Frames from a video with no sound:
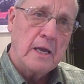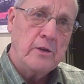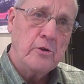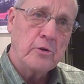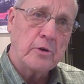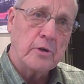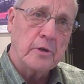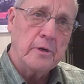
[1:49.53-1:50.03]

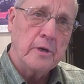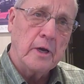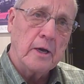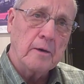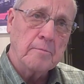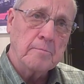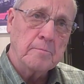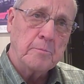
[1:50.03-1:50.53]
And you can
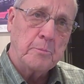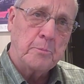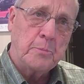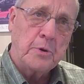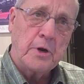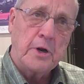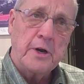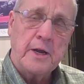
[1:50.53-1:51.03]

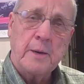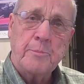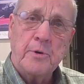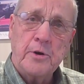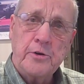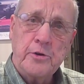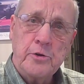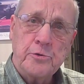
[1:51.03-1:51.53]
put it
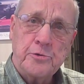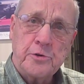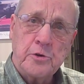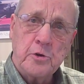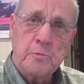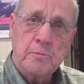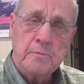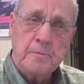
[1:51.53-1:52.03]
up on
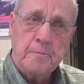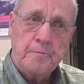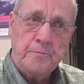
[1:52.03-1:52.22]
YouTube